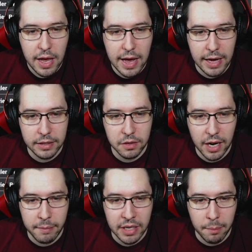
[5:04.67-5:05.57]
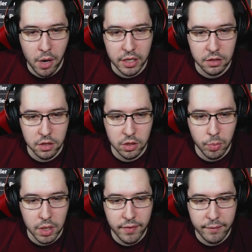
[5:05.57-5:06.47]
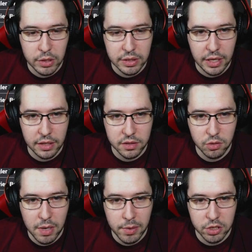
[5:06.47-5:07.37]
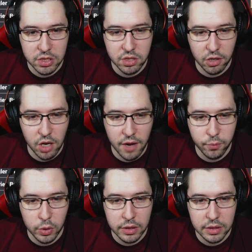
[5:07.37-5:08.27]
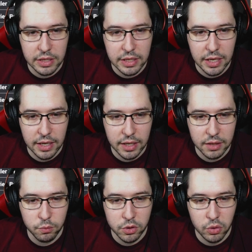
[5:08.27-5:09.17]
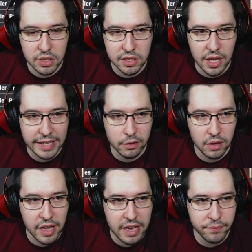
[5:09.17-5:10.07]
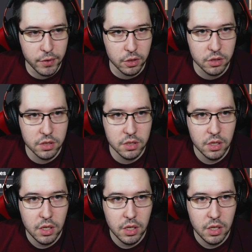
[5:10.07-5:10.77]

and I mean, I bought a little bit of everything, so maybe I'll just start off with the we'll do the slider light first.